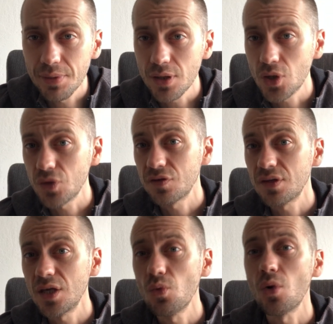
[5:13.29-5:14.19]

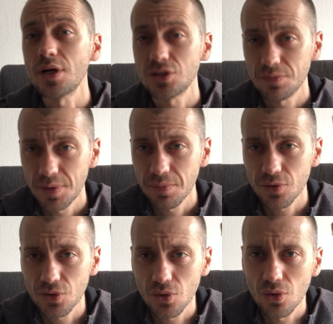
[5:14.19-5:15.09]
because he wanted
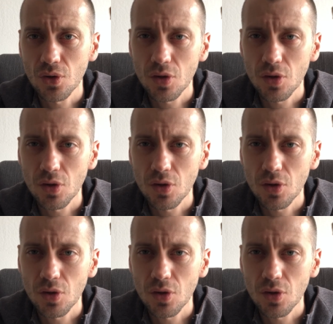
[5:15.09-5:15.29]
people to